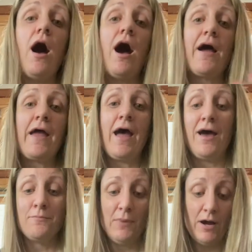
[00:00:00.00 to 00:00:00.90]
I
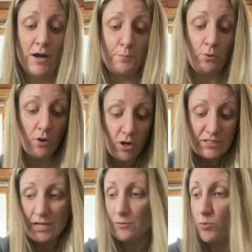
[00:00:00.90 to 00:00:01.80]
had my
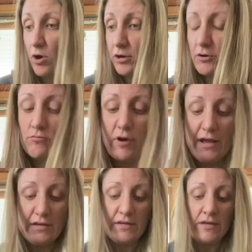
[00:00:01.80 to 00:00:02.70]
peroxide water
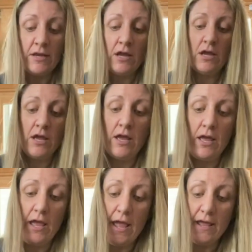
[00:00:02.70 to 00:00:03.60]
ready
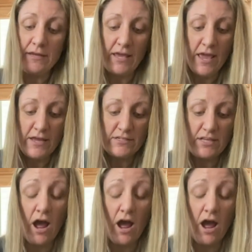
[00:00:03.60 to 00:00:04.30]
in case.